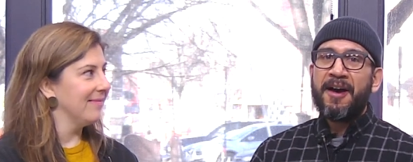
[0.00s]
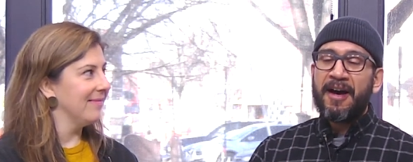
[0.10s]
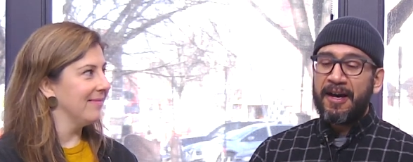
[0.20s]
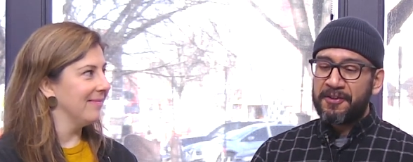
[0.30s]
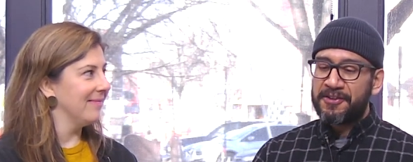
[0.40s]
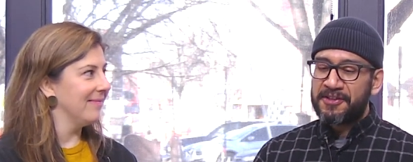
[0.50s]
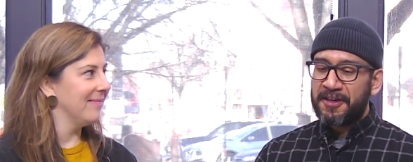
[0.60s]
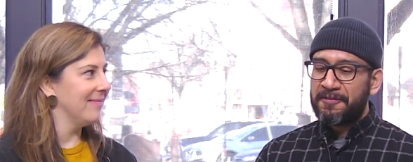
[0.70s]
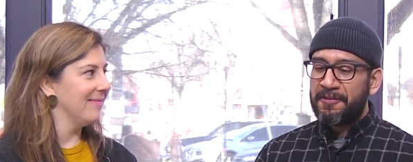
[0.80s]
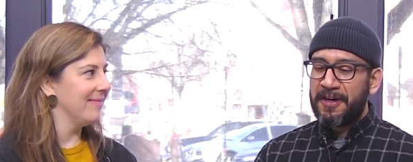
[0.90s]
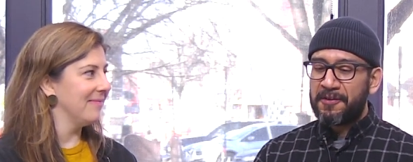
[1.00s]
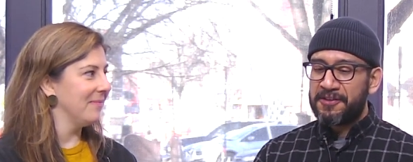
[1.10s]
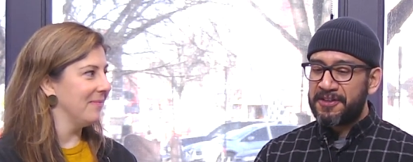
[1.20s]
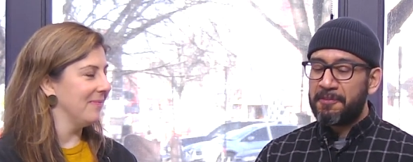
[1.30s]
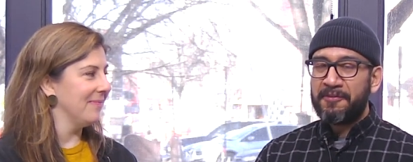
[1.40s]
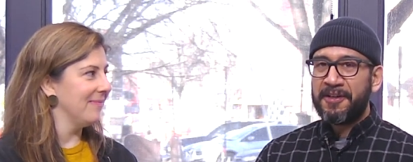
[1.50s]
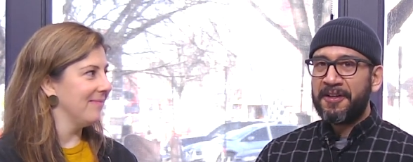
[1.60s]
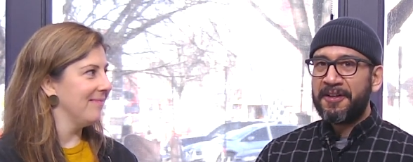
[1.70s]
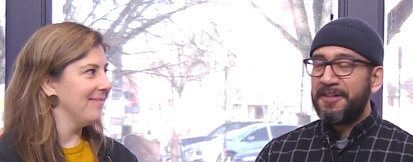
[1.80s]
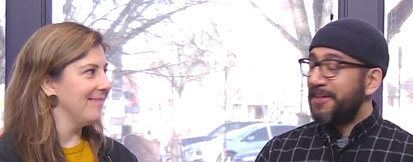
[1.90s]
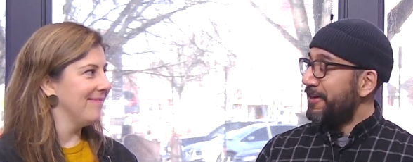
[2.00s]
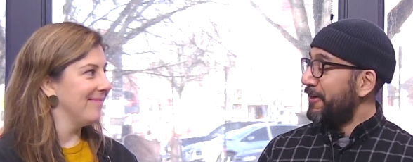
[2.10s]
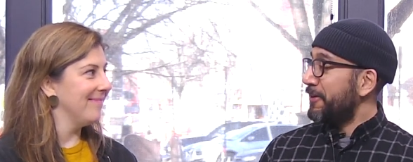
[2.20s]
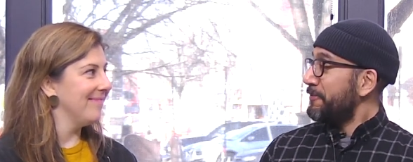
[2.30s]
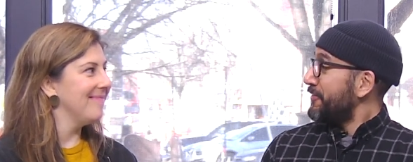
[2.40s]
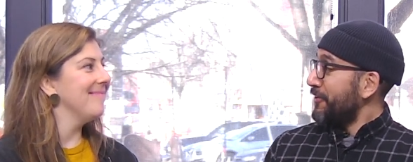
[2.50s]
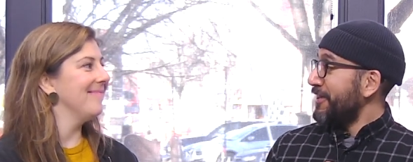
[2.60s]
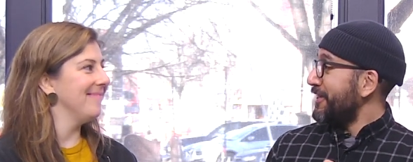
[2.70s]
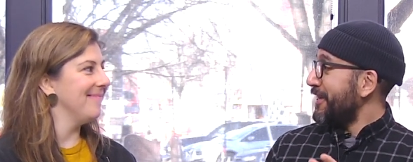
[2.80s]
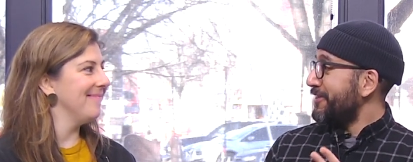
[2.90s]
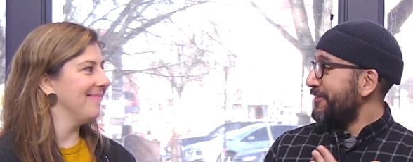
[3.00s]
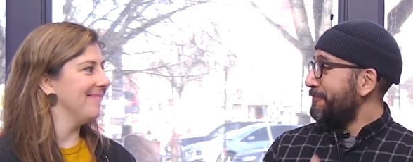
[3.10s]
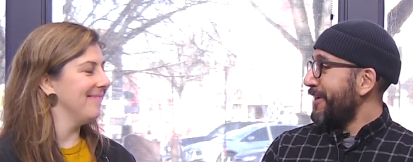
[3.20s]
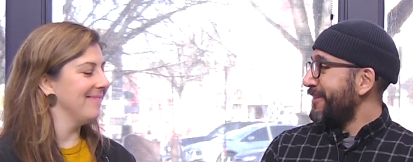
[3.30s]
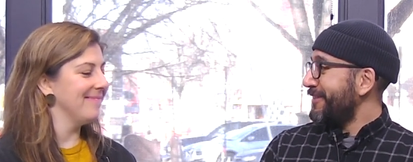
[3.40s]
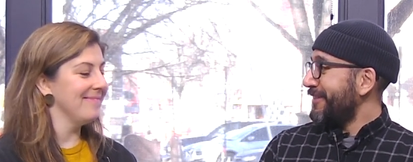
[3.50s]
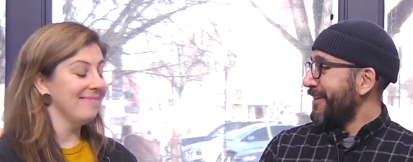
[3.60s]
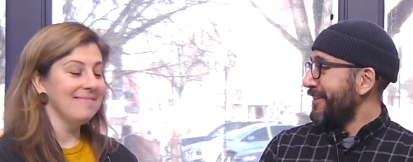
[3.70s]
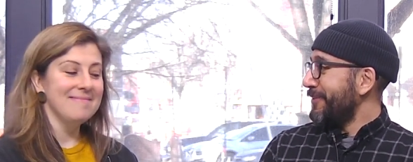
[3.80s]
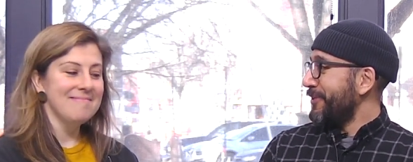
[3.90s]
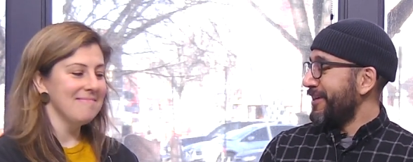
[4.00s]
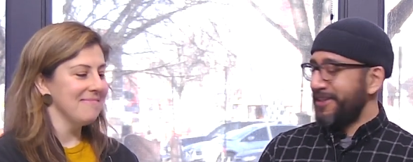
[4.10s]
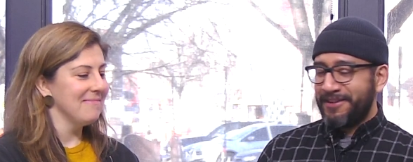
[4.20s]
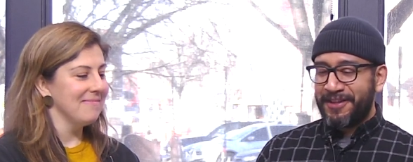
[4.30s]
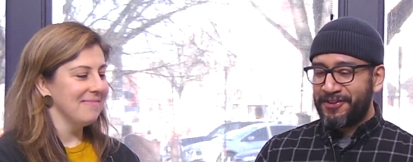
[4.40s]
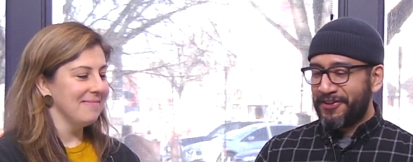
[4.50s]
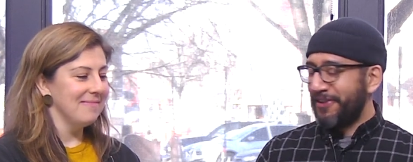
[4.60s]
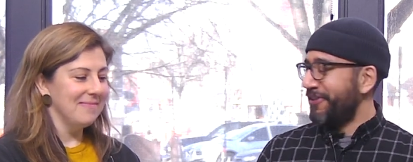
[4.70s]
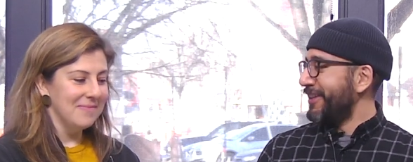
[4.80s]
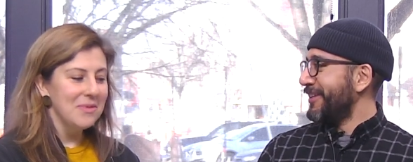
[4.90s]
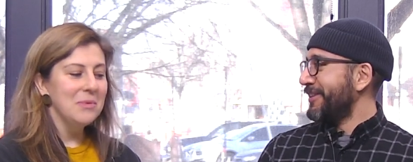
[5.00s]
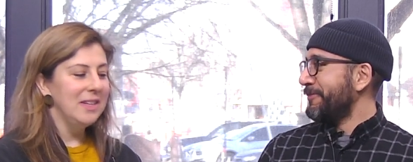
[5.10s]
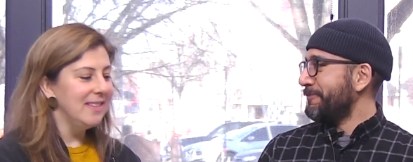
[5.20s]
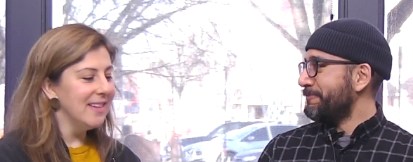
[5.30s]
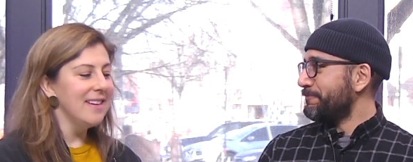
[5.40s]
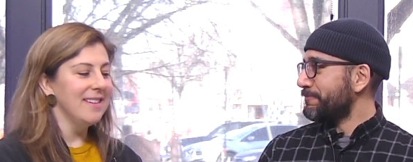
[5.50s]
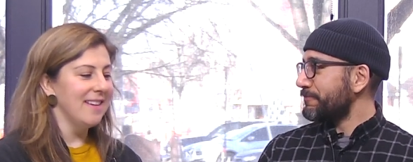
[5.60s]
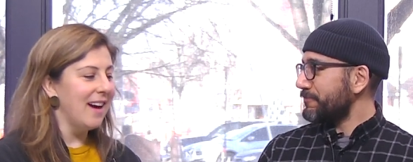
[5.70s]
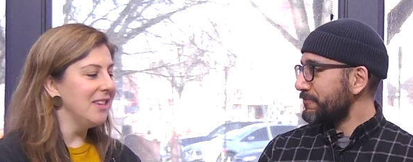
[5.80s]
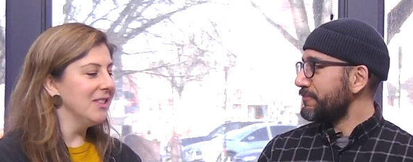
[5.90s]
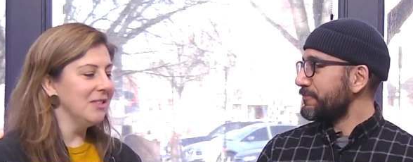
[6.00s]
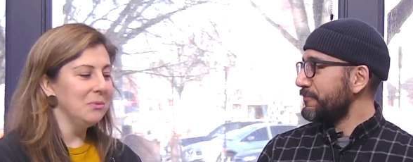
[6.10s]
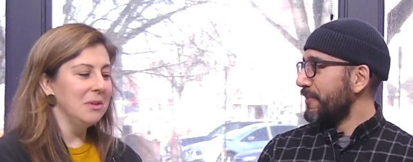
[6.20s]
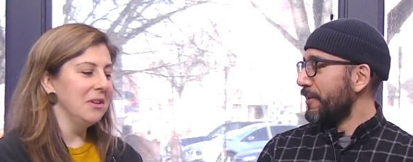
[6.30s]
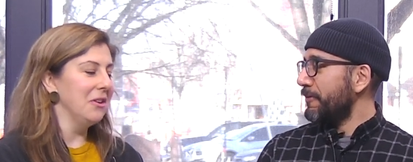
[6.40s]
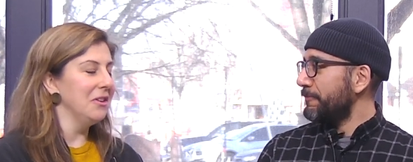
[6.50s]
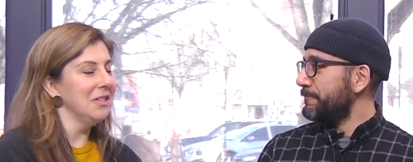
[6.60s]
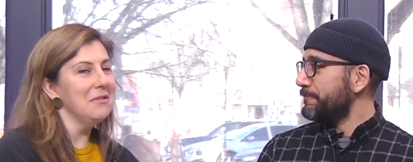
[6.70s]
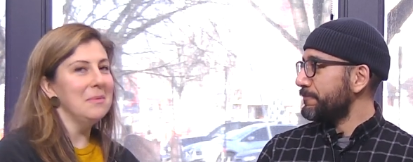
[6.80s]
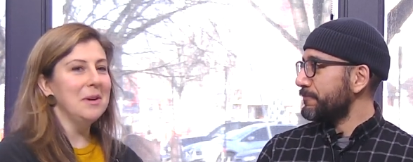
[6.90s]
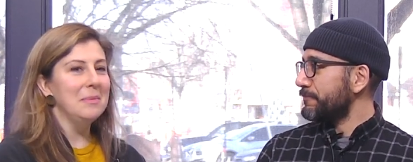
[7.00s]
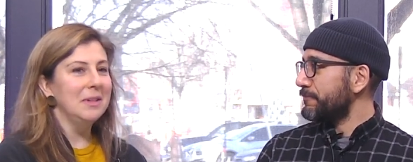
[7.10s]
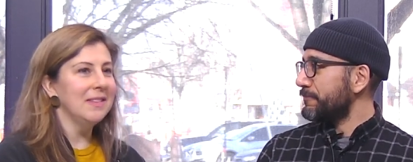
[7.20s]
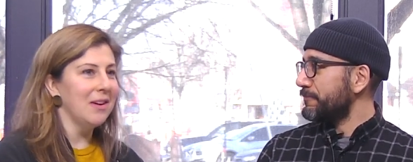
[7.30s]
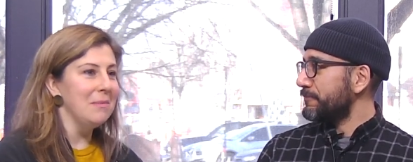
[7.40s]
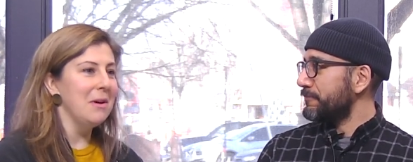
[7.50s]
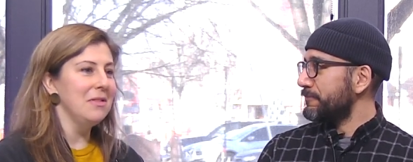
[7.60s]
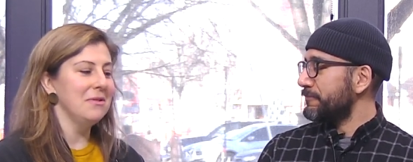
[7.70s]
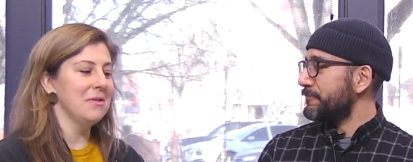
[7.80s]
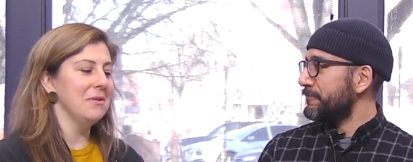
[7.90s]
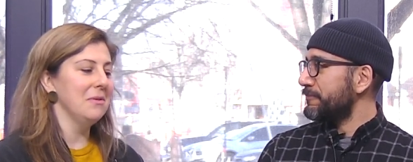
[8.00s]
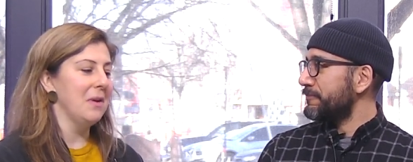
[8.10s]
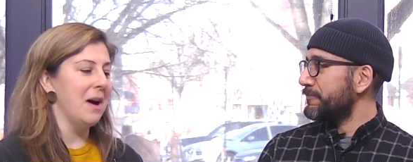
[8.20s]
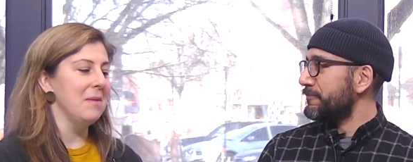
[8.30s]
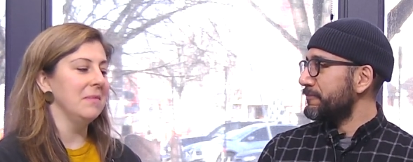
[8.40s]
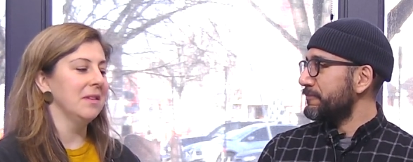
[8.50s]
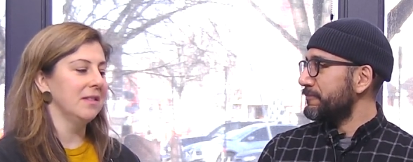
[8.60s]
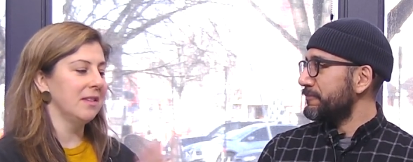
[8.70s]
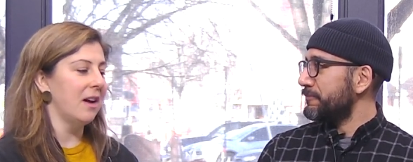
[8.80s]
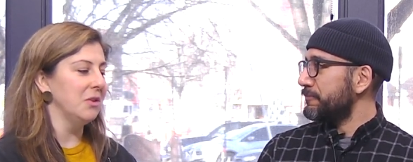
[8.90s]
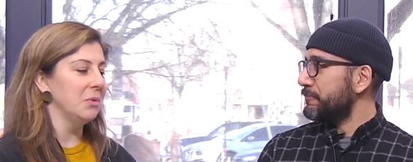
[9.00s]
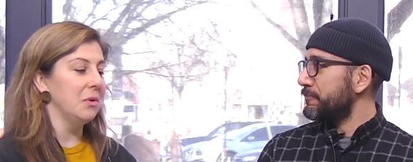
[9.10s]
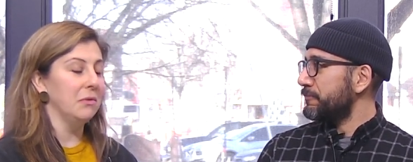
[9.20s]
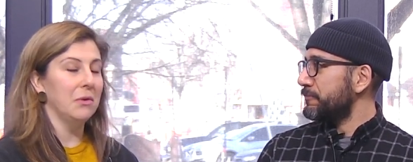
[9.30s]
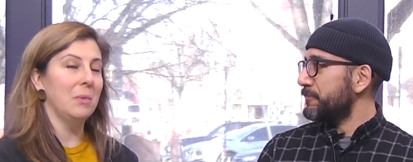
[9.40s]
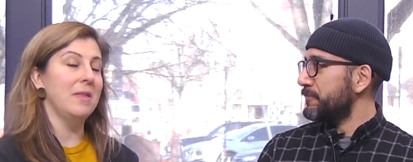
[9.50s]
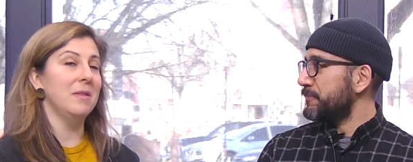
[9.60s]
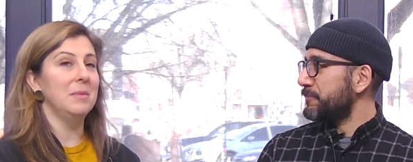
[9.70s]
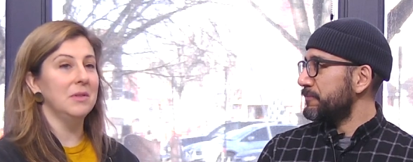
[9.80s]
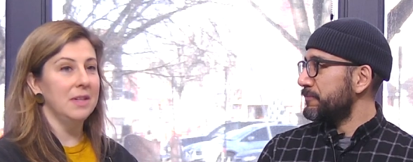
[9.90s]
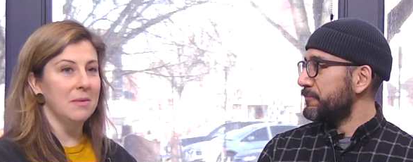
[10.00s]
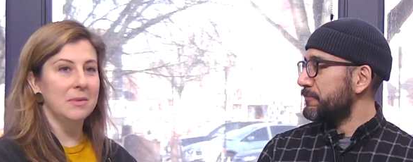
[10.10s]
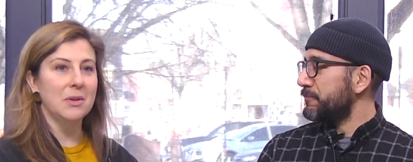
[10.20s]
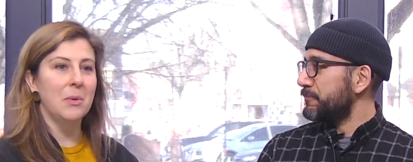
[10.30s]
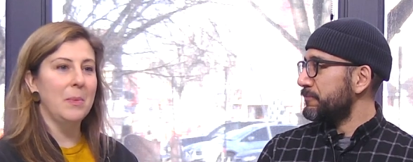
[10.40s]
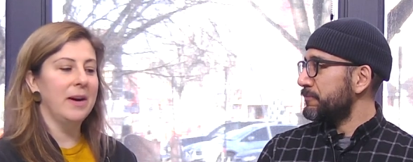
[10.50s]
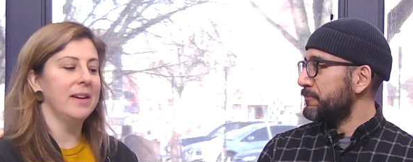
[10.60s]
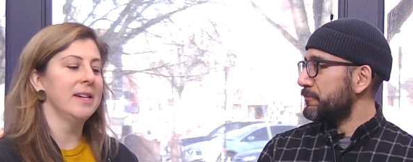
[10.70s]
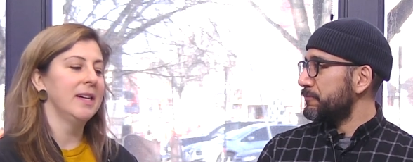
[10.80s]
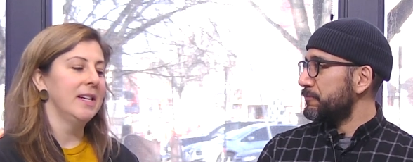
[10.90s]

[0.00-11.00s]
Speaker 1: our stuff, our Somerville. Um, is there anything else, Bess? I think we kind of touched on everything. We
Speaker 2: did. I just would encourage everybody, please come on through. Um, the schedule for when the museum is open